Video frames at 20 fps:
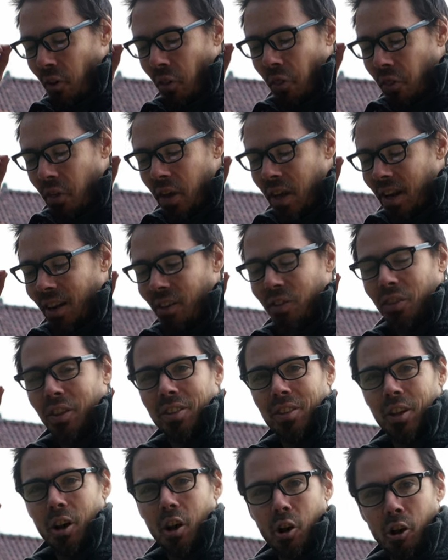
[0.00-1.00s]
to think
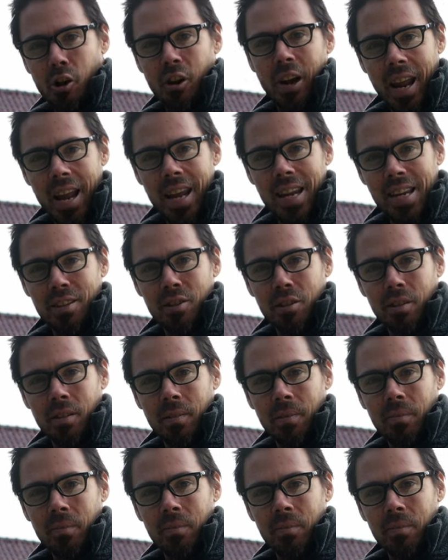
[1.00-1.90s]
that the R8